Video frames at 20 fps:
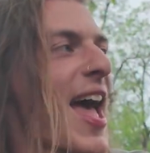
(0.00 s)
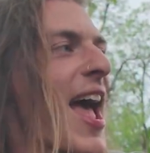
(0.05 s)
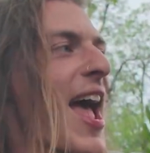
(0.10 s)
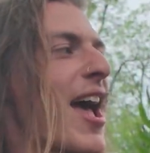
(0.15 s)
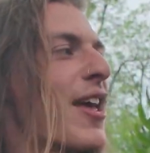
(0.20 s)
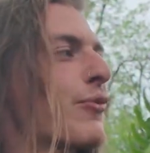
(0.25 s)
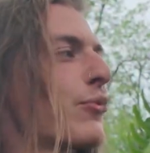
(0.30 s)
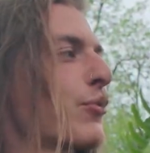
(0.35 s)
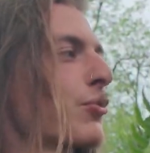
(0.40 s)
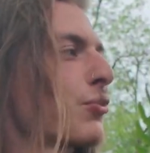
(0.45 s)

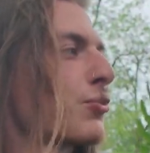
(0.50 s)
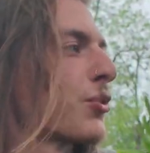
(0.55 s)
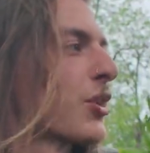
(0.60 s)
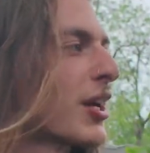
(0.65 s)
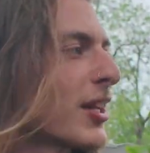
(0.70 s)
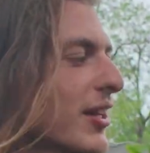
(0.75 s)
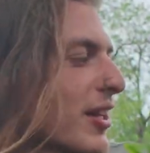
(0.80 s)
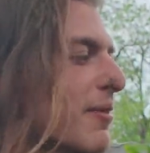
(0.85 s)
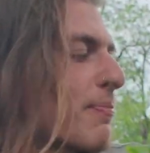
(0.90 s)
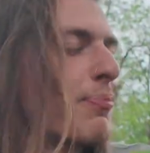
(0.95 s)
and
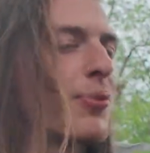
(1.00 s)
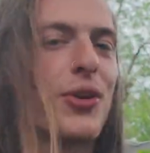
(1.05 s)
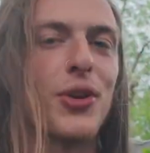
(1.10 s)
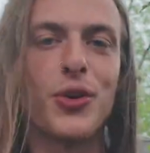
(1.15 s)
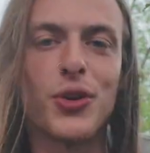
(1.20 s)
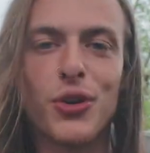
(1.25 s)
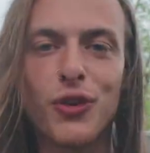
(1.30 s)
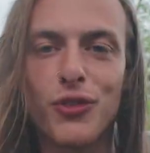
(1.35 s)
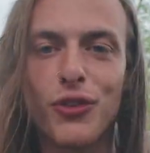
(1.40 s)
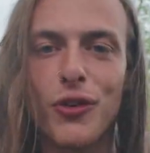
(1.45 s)
really
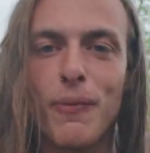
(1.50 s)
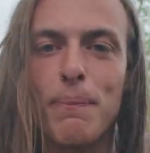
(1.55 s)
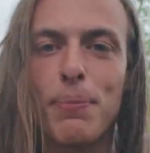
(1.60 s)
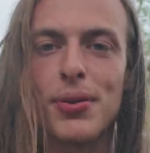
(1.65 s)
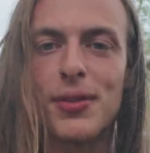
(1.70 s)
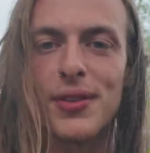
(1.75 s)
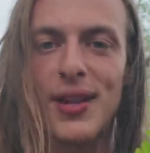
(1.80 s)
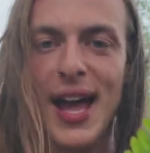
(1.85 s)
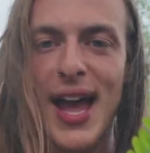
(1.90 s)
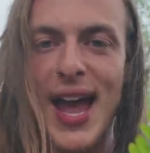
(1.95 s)
beautiful
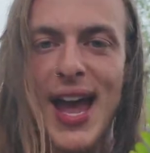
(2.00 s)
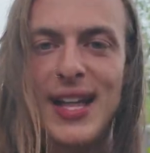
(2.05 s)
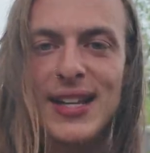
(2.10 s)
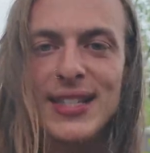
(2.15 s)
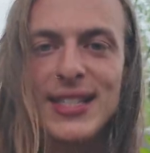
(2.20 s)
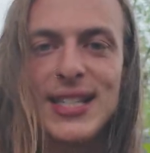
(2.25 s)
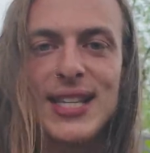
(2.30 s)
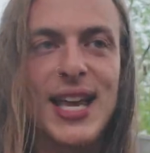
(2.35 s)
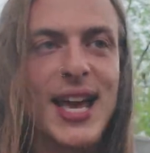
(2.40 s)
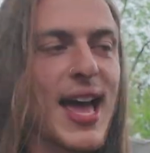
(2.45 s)

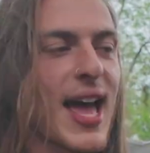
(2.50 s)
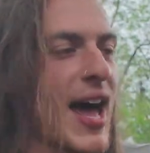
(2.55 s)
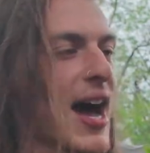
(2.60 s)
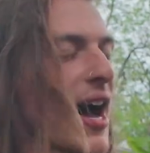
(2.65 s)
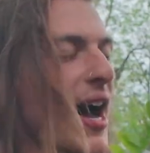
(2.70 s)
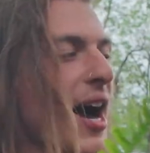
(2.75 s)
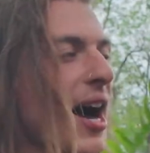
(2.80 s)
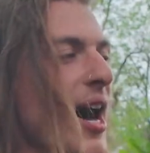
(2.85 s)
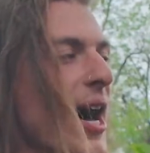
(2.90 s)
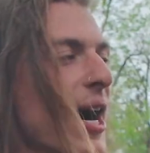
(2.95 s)
plants.
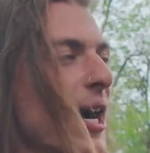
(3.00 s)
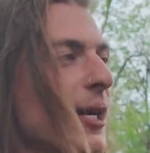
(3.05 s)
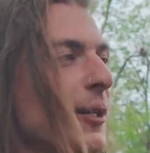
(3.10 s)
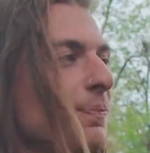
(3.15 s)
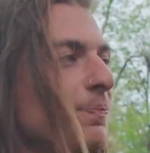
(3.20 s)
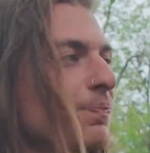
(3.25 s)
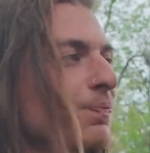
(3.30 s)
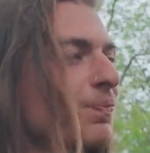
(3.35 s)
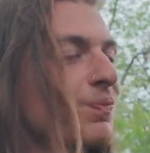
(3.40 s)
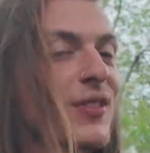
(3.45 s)

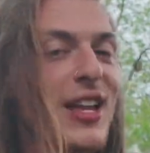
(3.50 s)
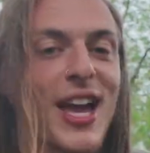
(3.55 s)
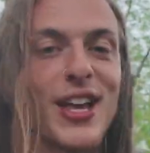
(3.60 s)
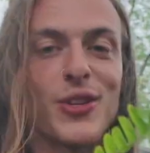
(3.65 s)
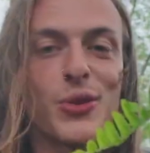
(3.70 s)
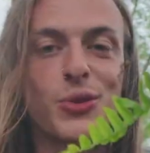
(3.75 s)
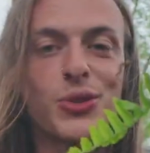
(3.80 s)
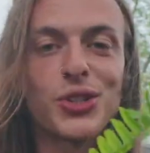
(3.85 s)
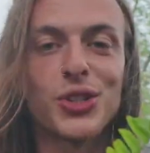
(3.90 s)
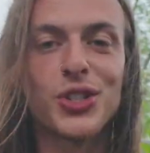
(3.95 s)
And
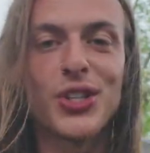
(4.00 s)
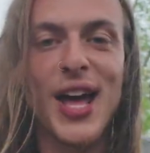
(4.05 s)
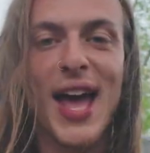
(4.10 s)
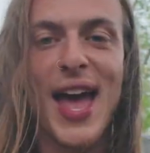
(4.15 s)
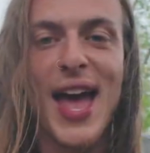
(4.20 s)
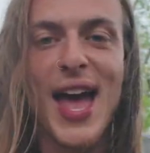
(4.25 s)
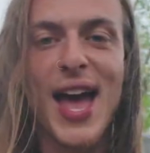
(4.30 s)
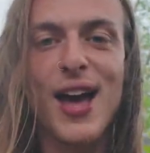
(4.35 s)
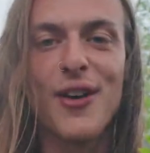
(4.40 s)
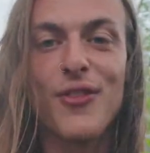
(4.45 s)
you should
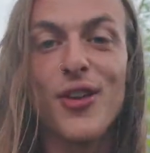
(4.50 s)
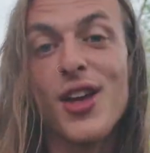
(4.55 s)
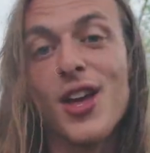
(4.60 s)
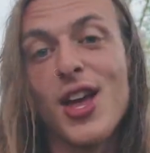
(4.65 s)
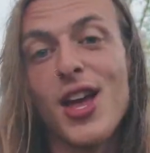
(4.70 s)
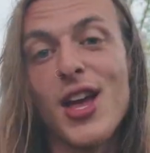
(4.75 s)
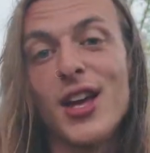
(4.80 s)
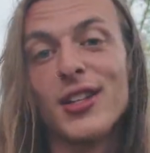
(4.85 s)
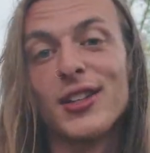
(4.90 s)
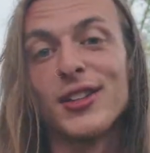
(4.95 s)
have
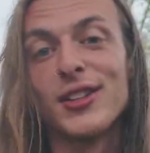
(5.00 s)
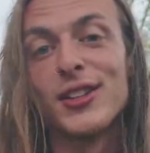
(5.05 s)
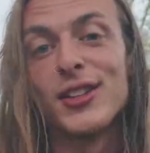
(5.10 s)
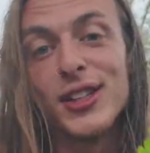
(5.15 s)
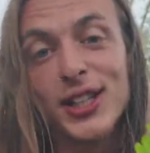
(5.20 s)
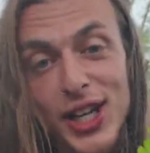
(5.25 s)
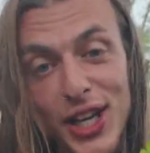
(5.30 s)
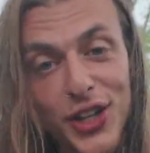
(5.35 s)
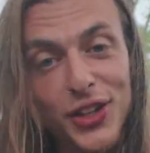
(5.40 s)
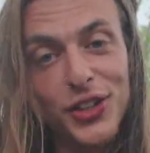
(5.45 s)

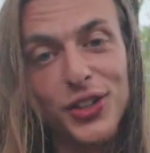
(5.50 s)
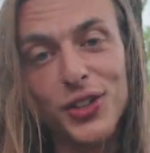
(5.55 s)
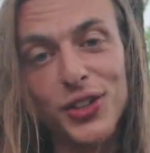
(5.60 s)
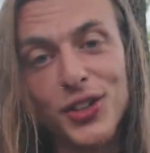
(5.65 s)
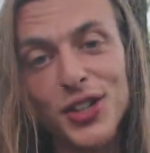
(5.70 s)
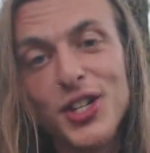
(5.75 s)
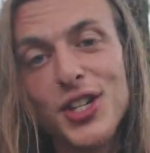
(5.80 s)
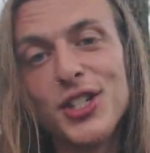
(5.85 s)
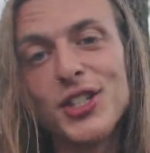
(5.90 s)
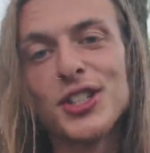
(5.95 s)

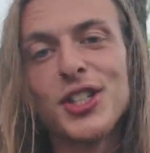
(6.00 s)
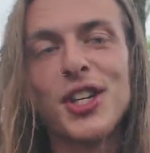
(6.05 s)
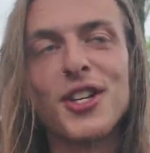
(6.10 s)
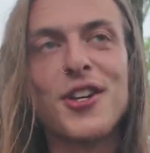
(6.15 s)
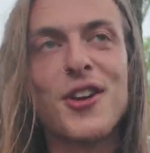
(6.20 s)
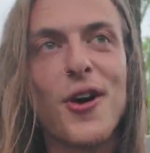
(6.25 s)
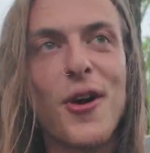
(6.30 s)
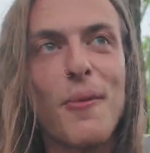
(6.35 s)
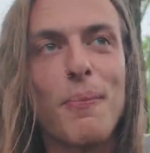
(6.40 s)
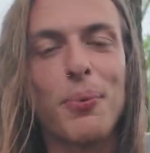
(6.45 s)
little to
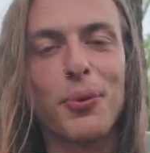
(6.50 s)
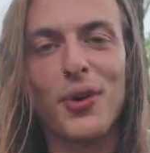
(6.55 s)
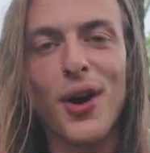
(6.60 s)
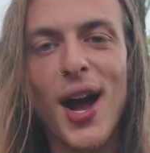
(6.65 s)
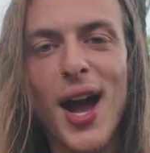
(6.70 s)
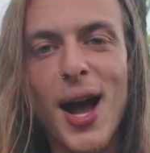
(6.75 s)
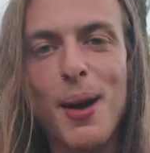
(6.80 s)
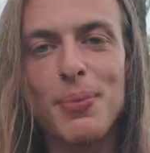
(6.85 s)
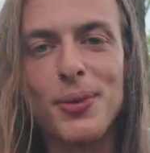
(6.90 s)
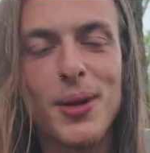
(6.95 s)
no
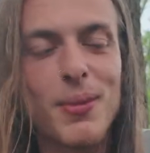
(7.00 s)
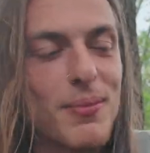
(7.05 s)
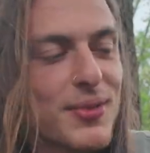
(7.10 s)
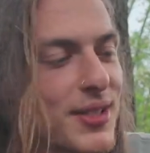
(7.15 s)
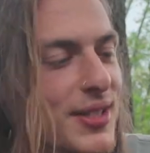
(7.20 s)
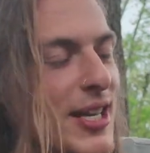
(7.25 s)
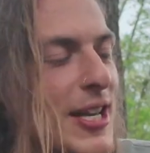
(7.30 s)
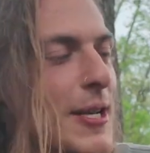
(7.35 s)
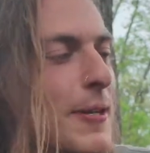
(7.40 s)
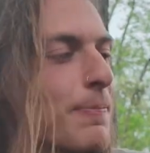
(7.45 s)

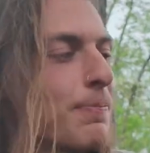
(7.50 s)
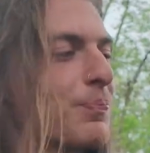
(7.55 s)
problems.